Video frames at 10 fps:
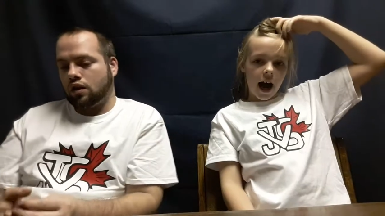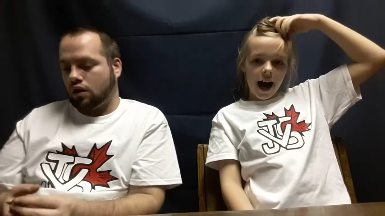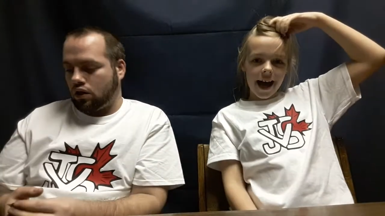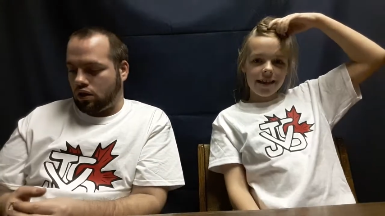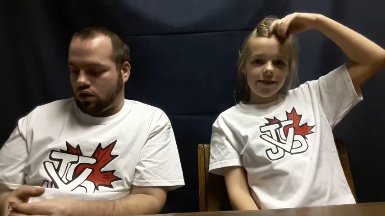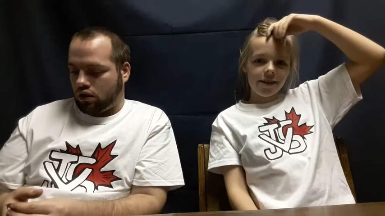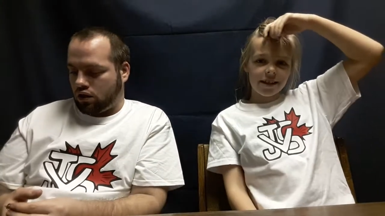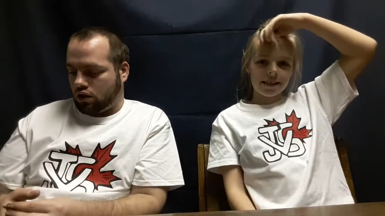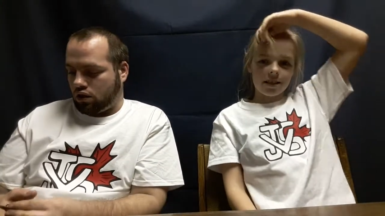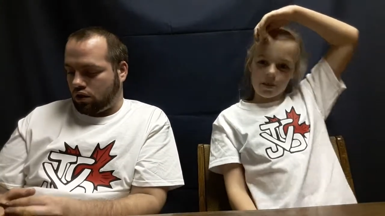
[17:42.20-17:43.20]
Speaker 1: I
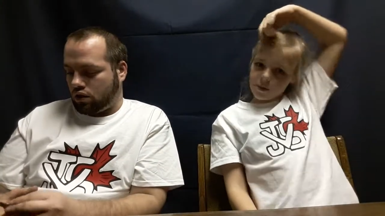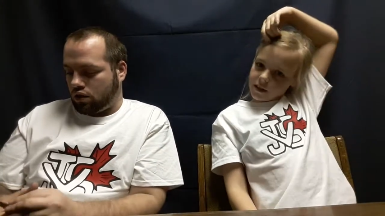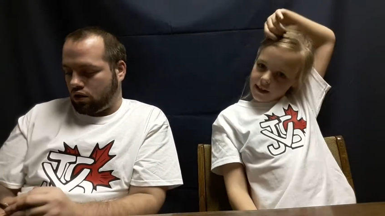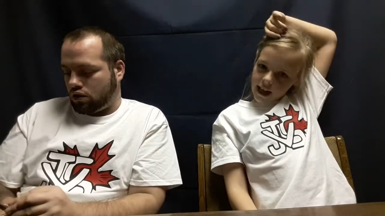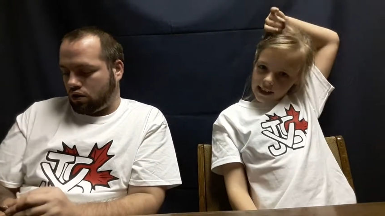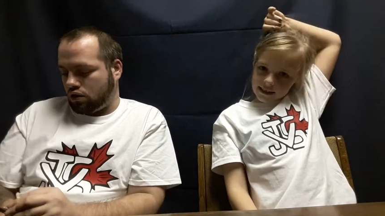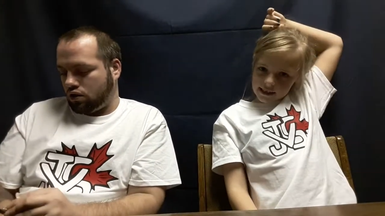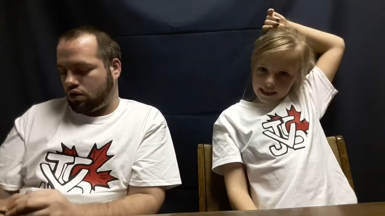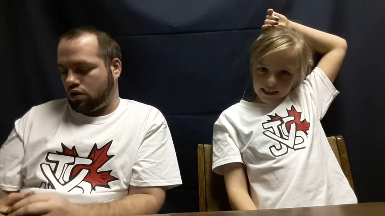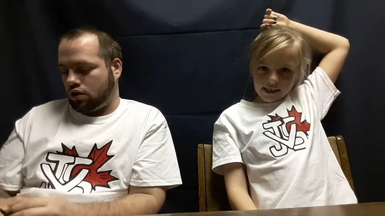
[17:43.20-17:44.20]
think the
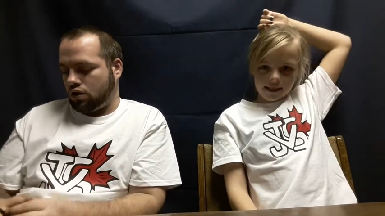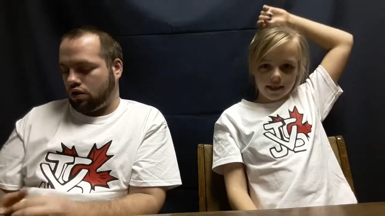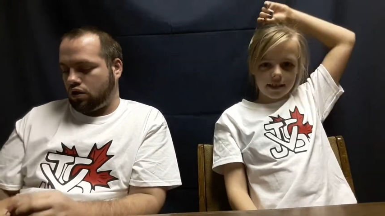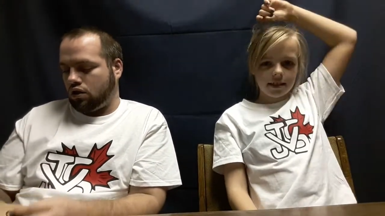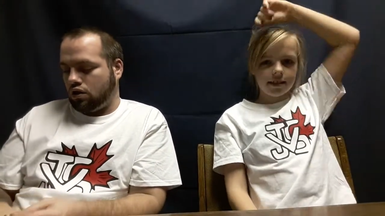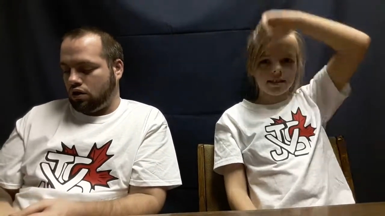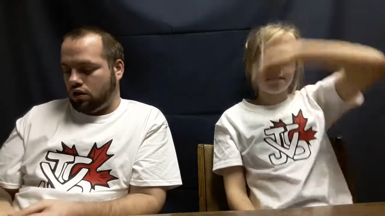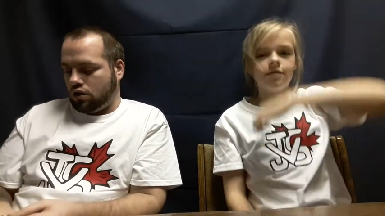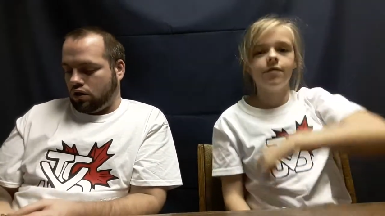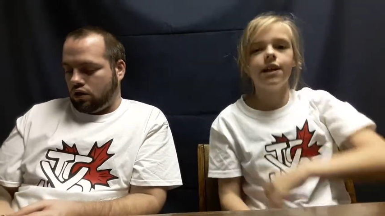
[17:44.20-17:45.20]
plastic is a, a
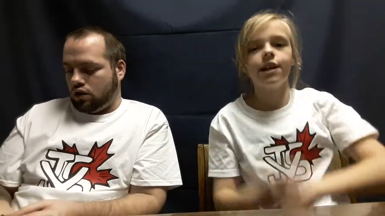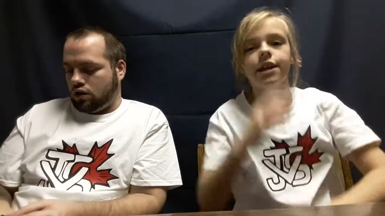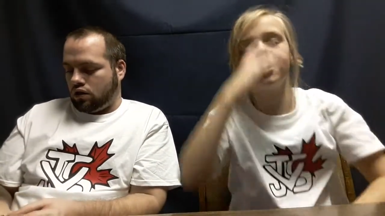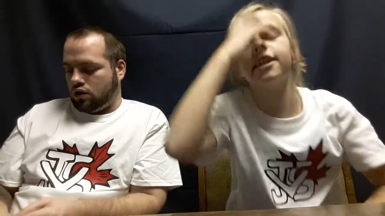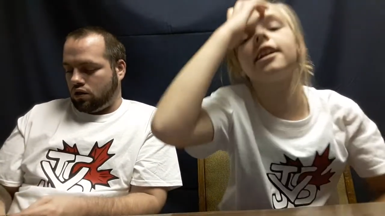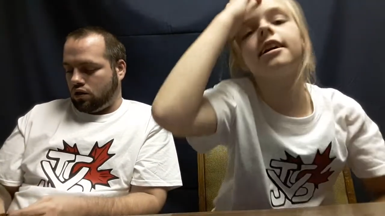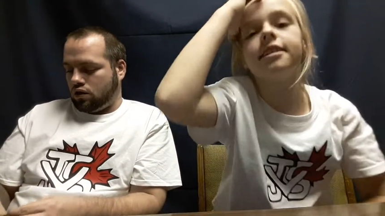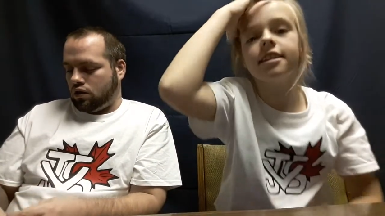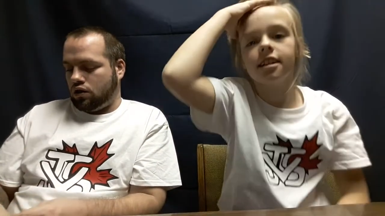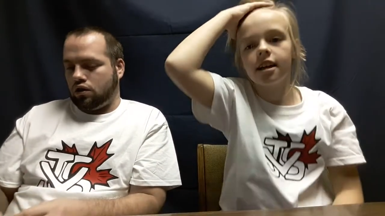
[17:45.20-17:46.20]
very good
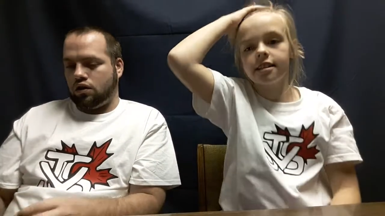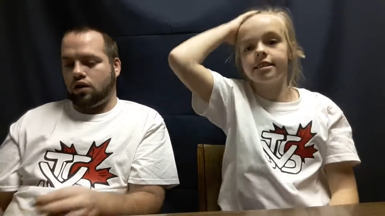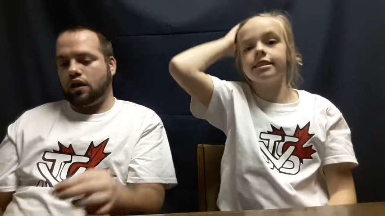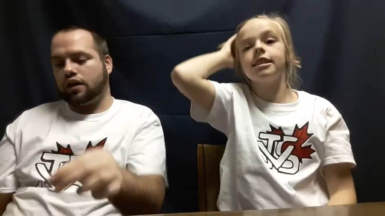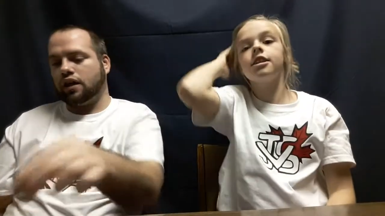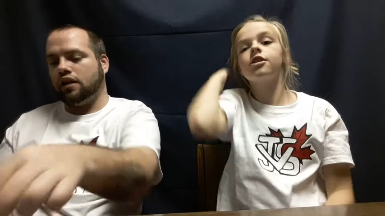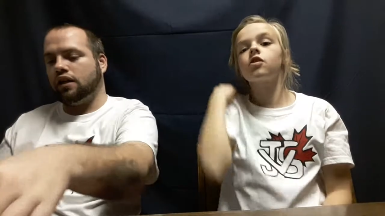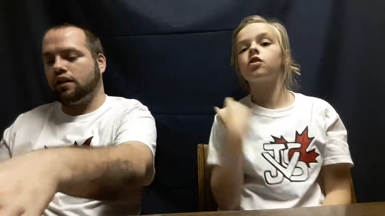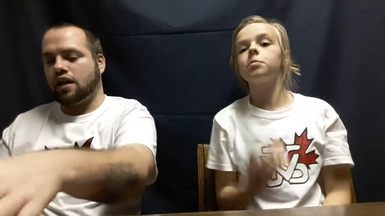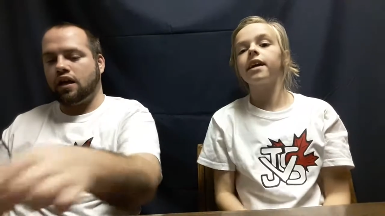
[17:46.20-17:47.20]
idea. I kind of
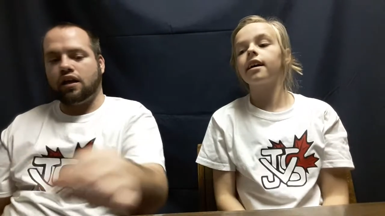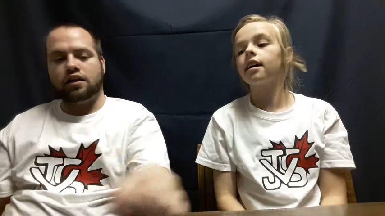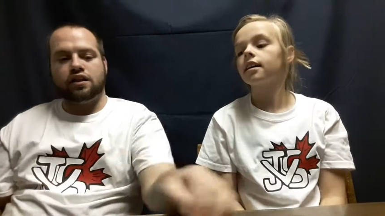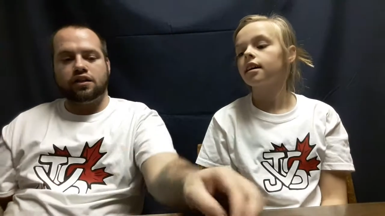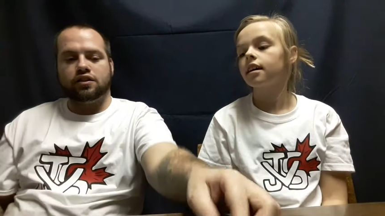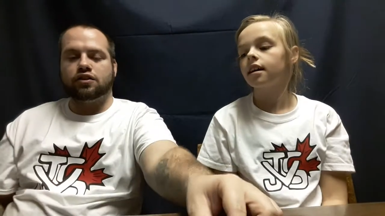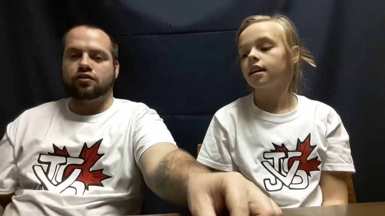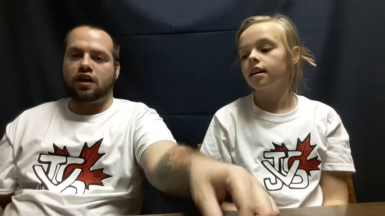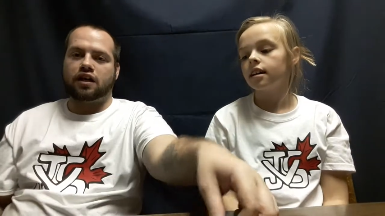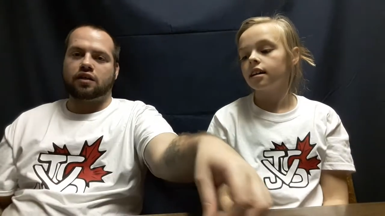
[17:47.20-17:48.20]
like that
Speaker 2: idea too,
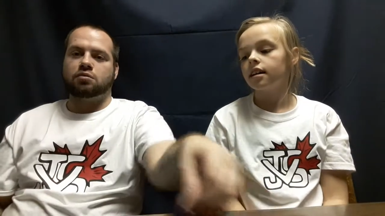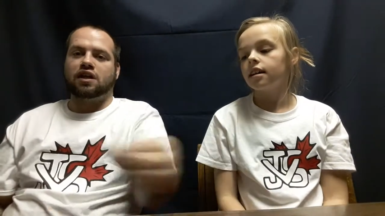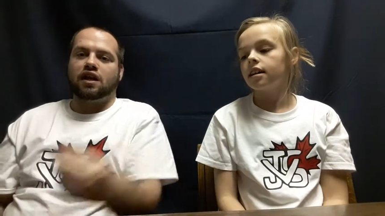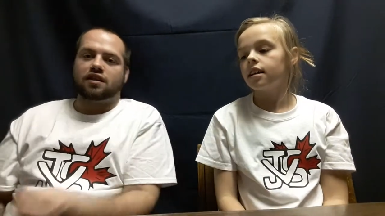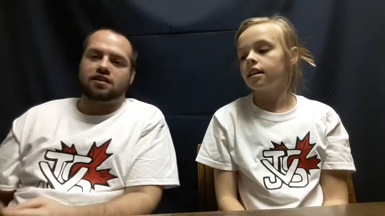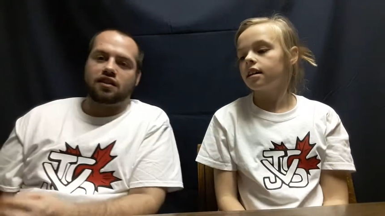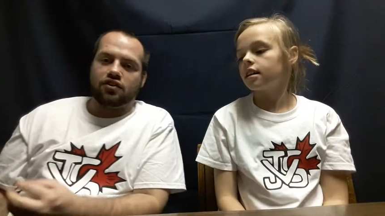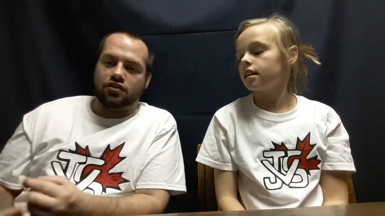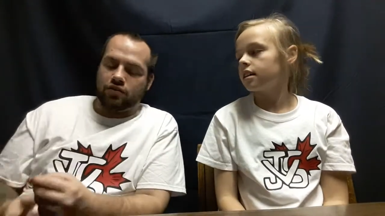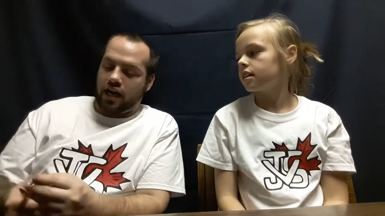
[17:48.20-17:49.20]
right? It could be like a
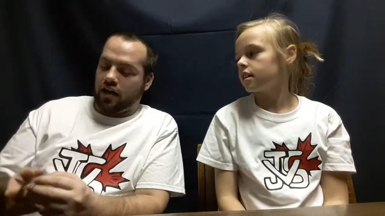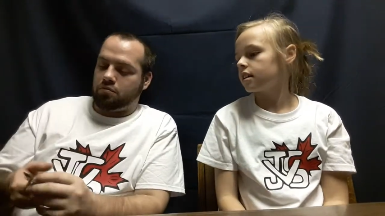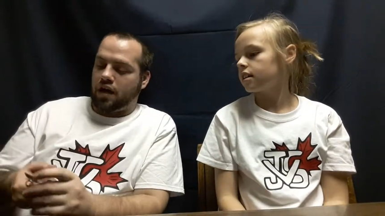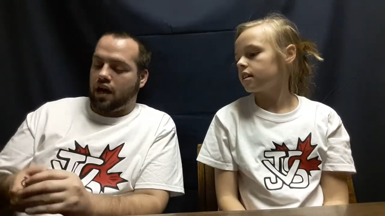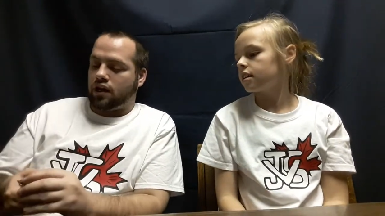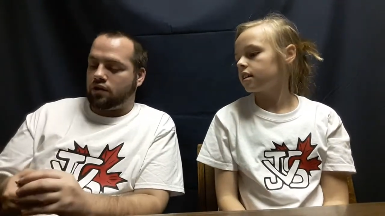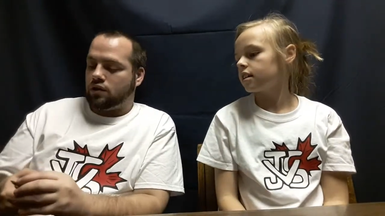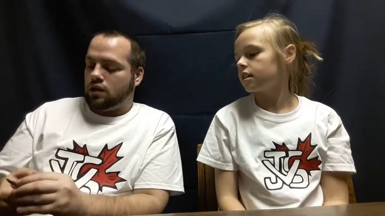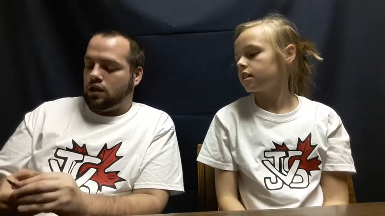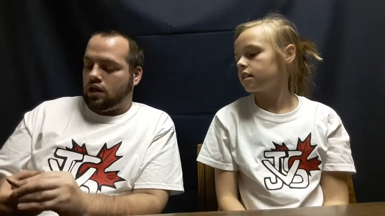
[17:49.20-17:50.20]
see-through handbag.
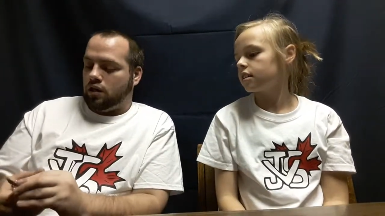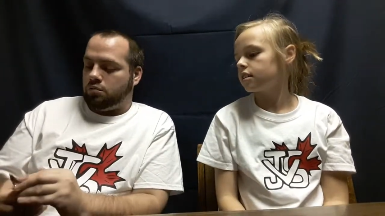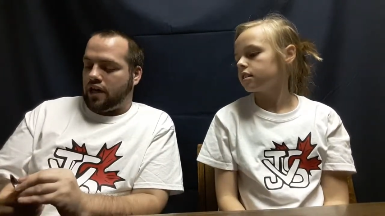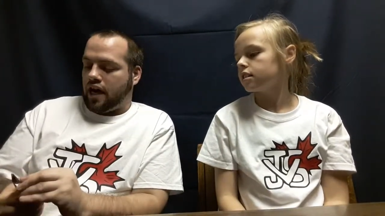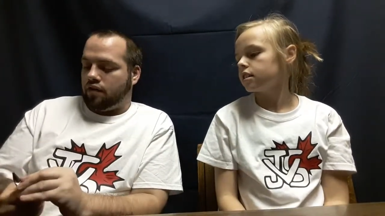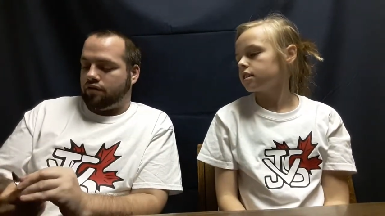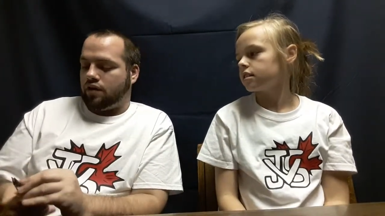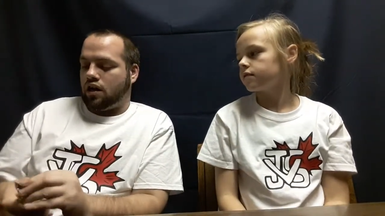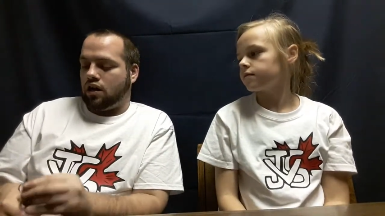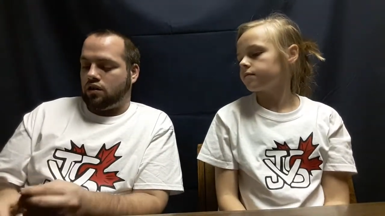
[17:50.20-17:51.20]
It'd be have,
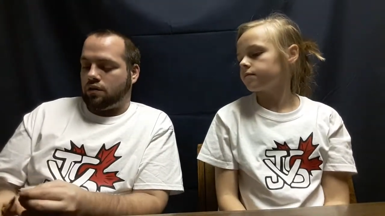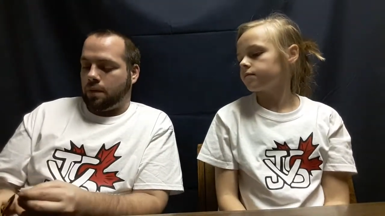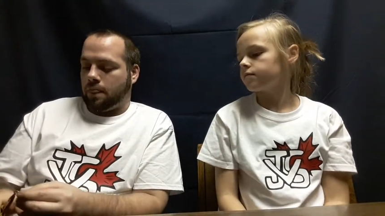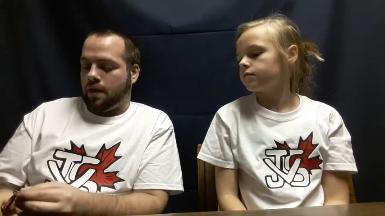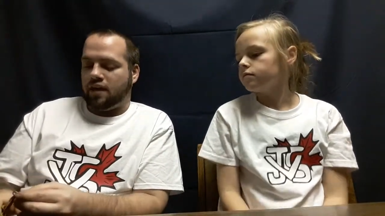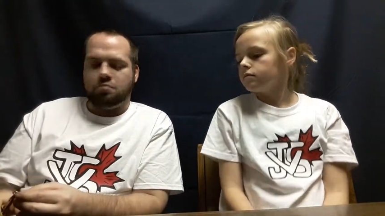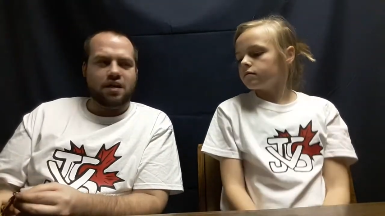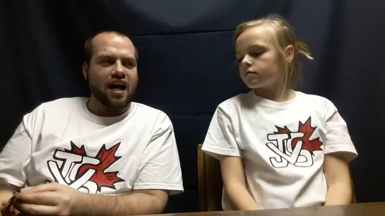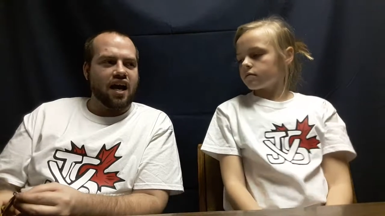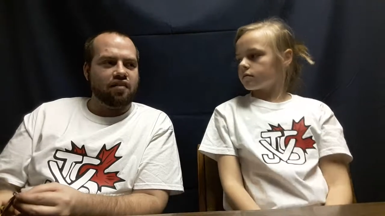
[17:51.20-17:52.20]
uh, it'd be
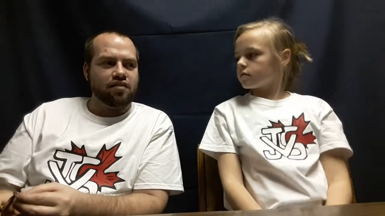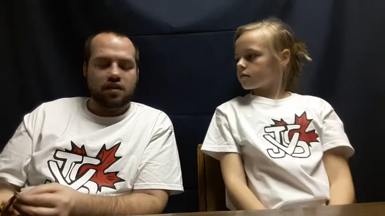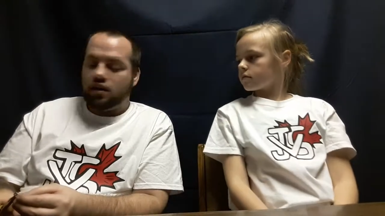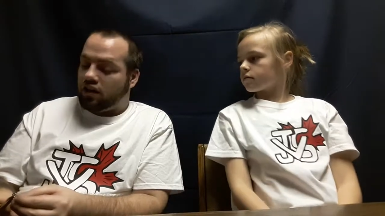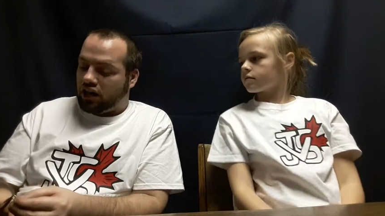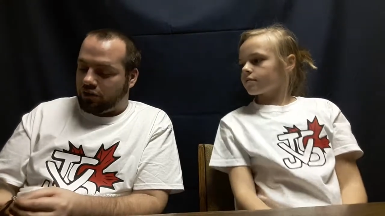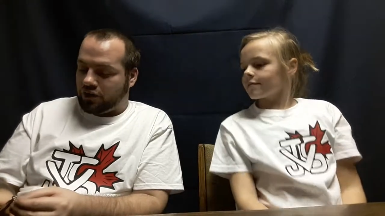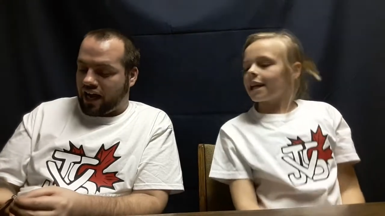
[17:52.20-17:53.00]
have, it would